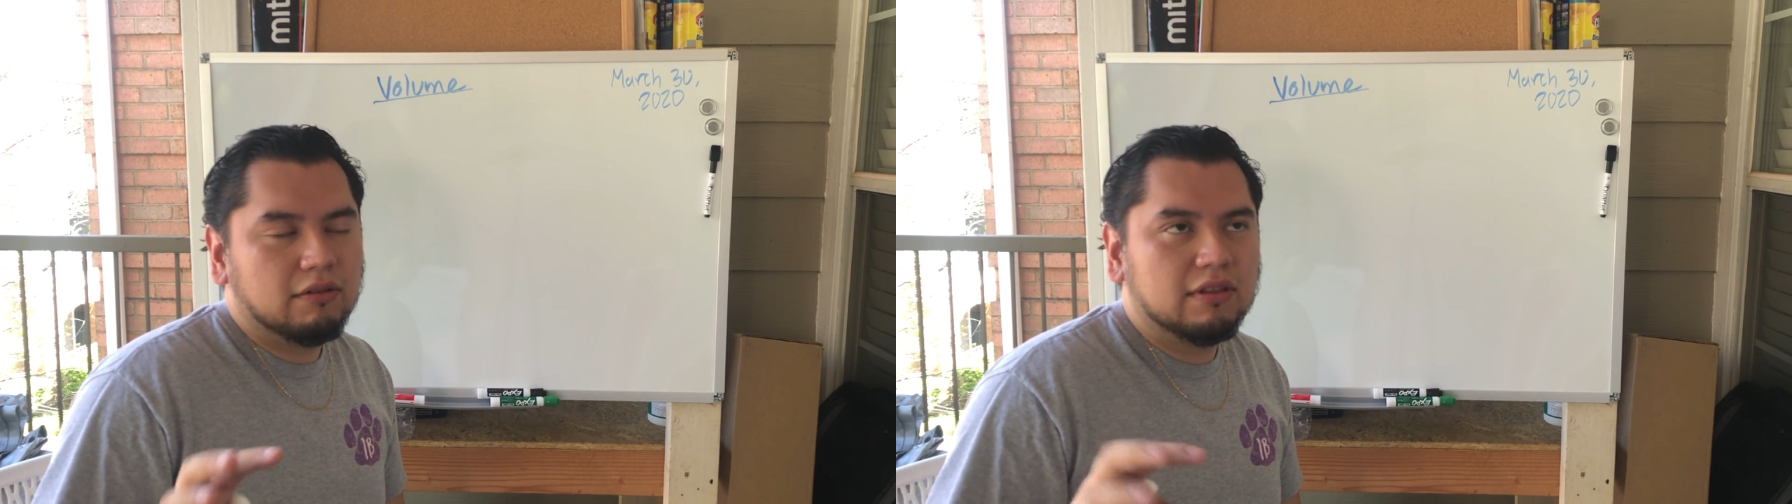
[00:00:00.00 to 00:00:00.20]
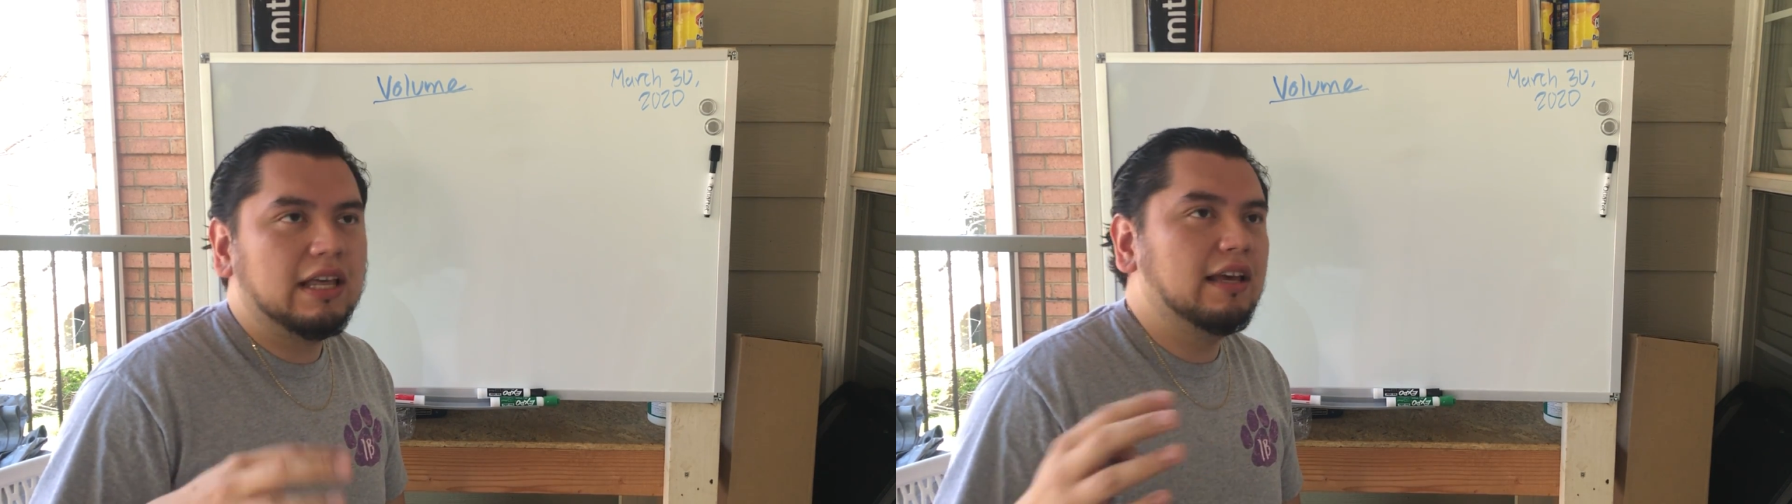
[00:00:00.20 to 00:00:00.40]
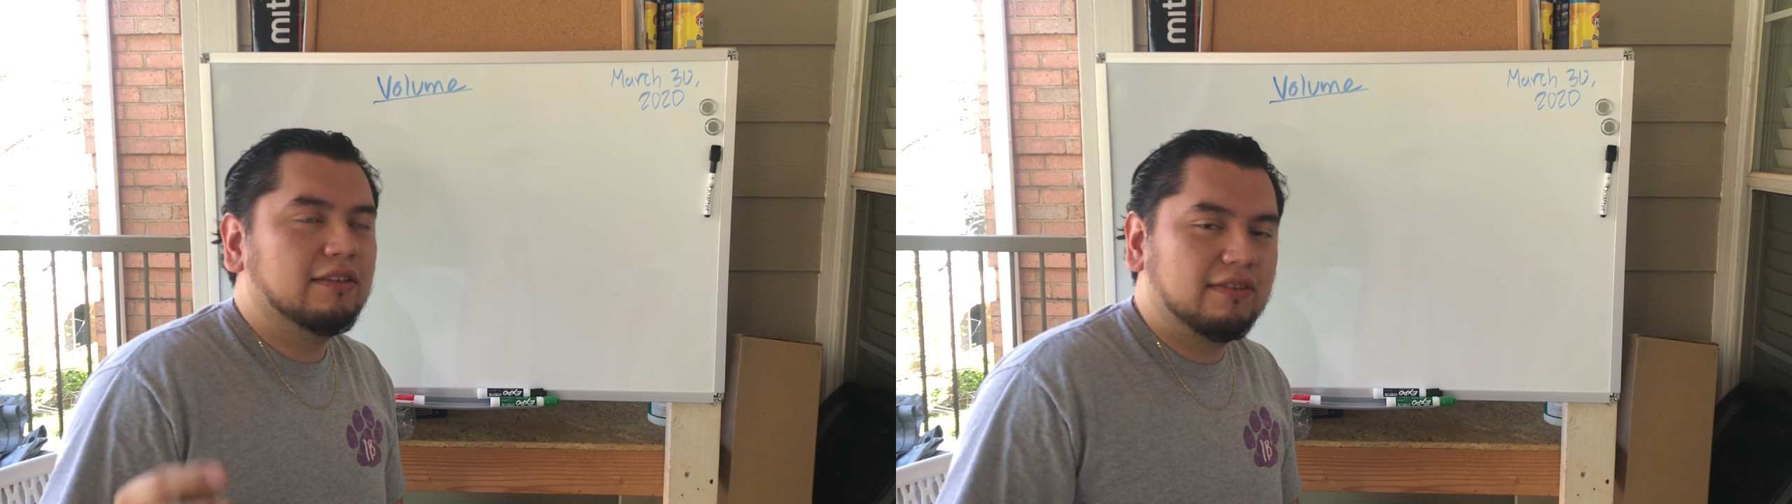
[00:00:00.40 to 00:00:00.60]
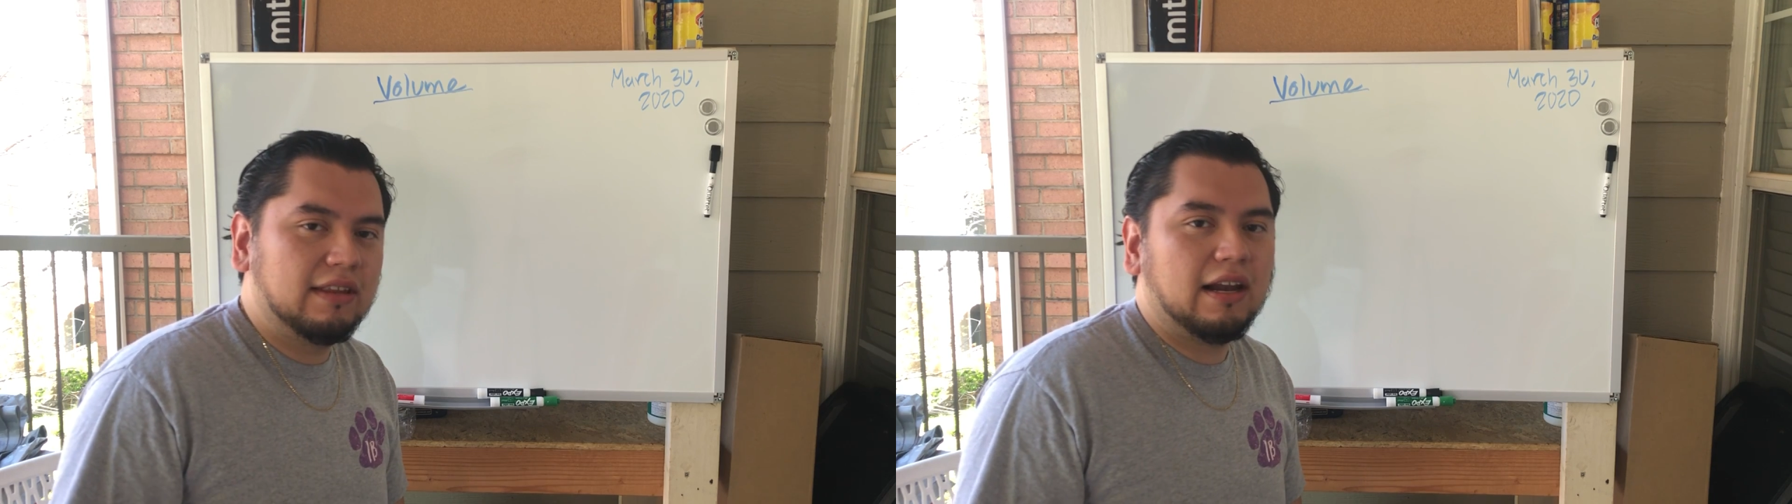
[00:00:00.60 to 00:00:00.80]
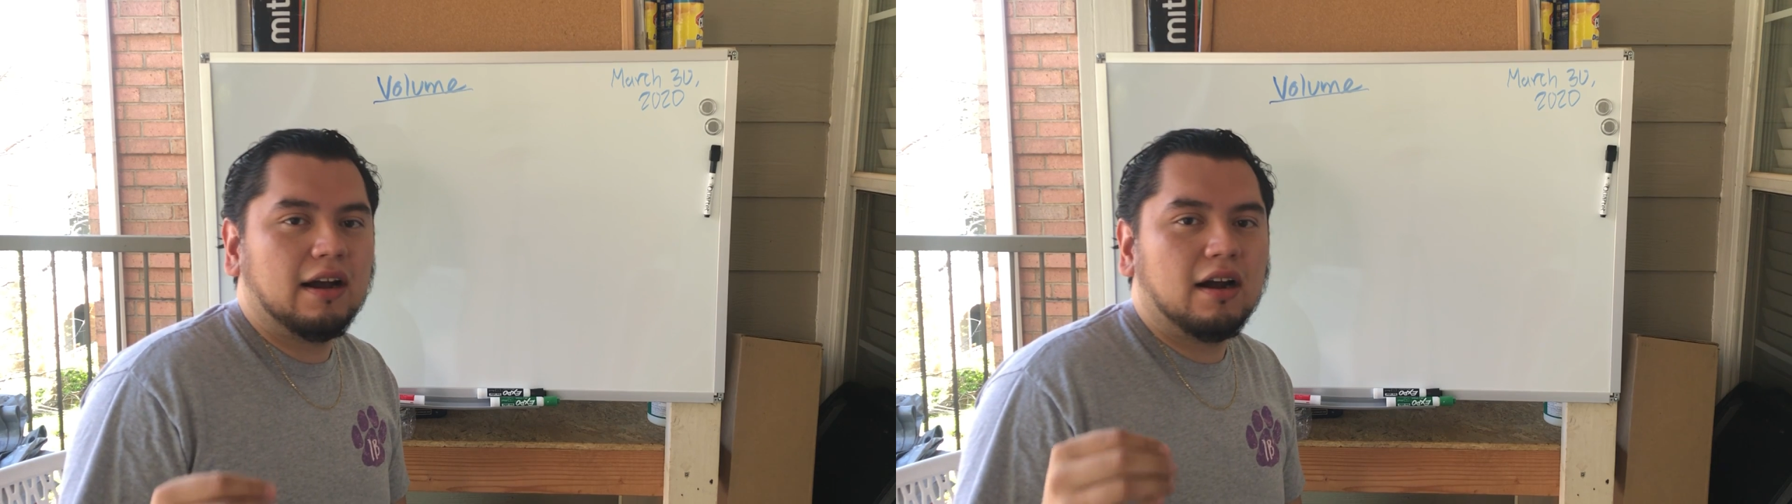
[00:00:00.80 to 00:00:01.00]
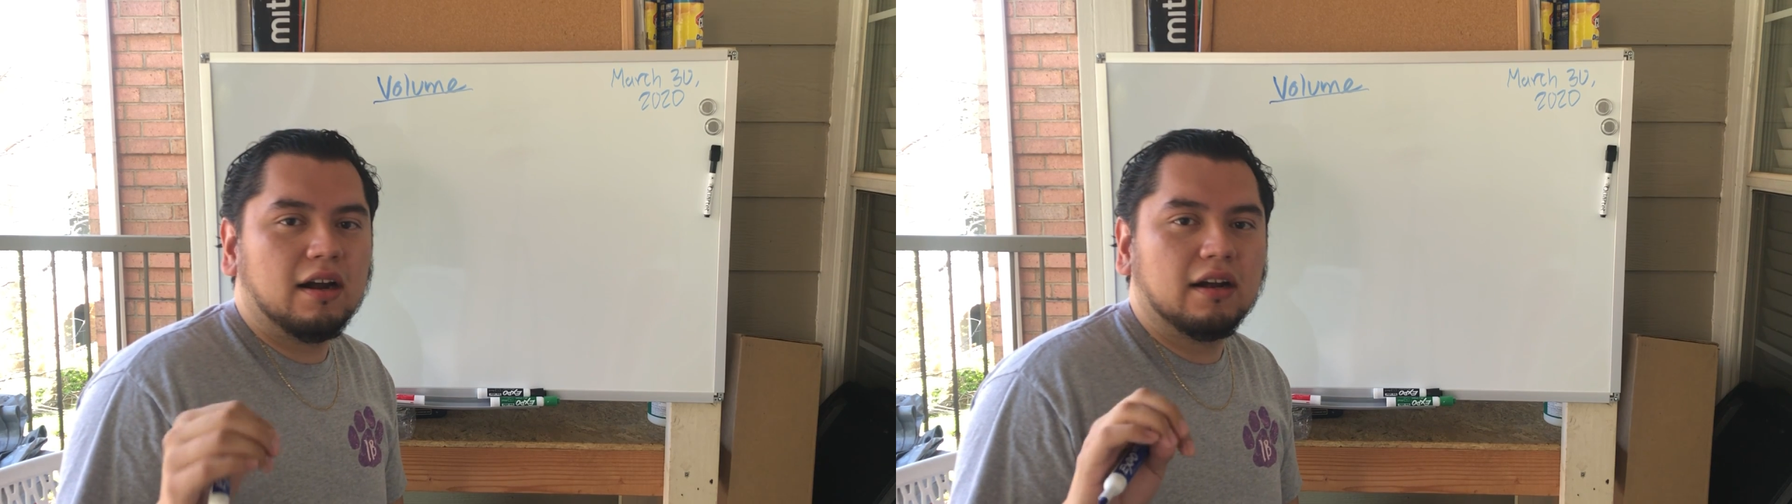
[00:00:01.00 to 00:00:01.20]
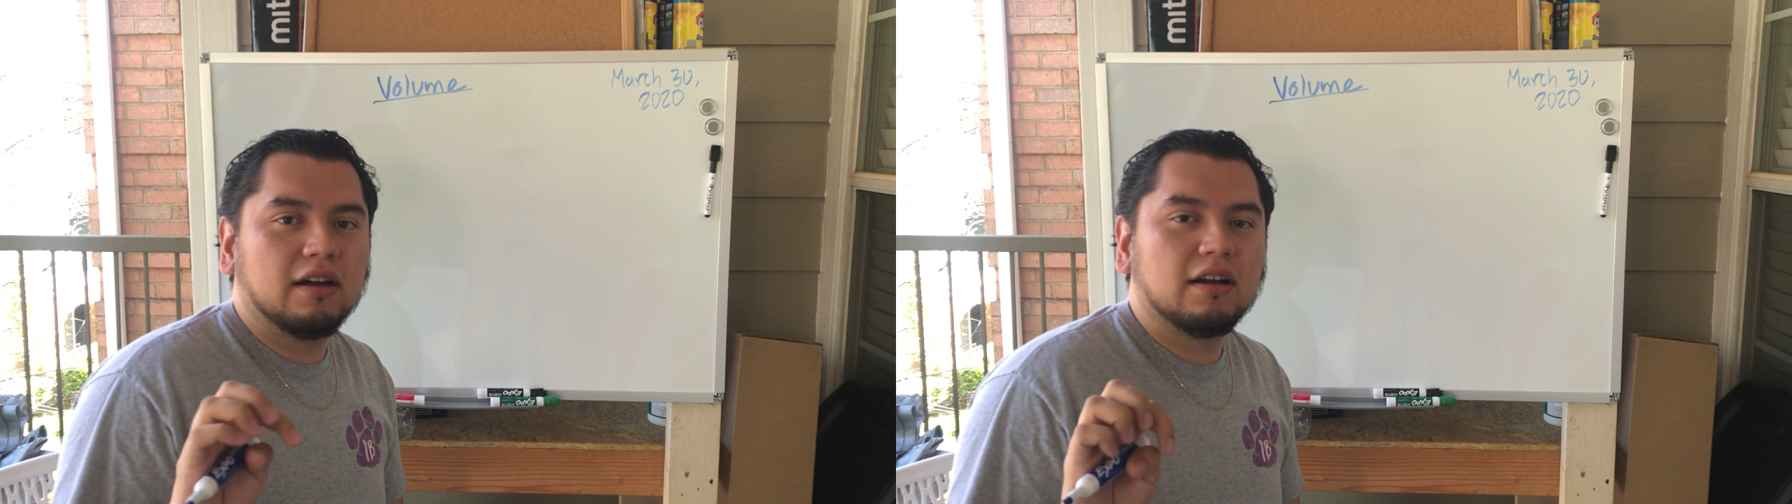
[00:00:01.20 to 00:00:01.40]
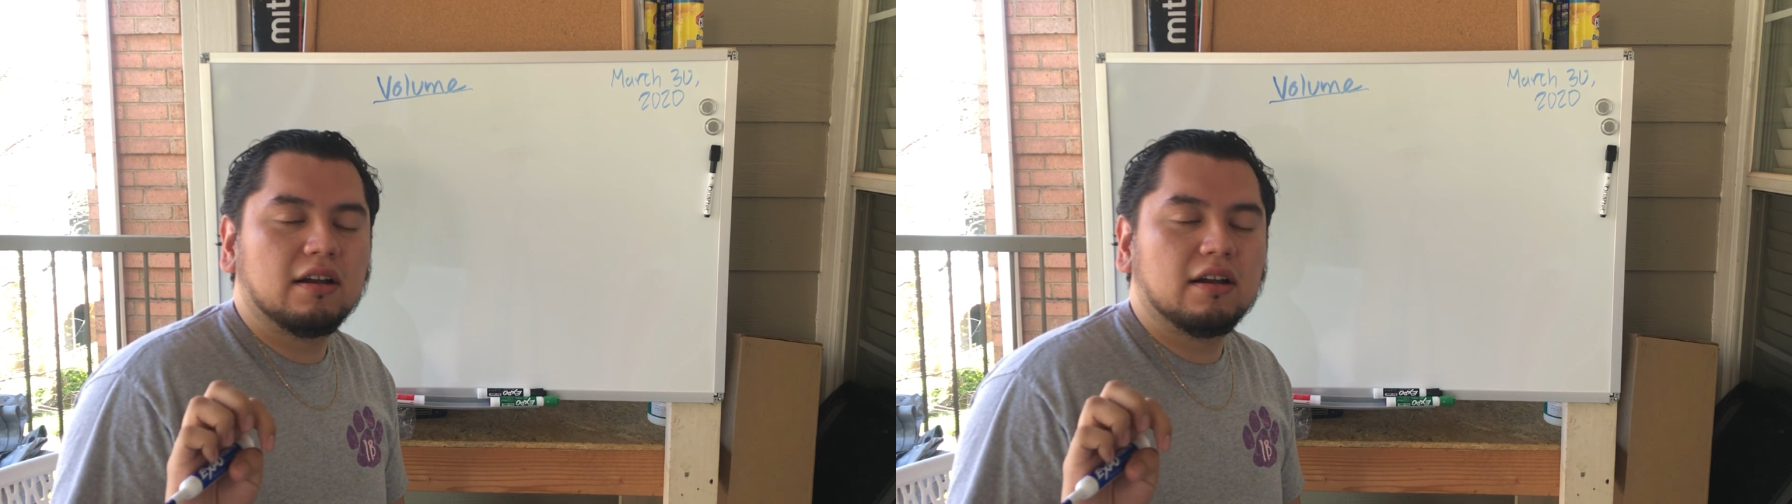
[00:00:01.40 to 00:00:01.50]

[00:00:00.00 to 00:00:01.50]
things that are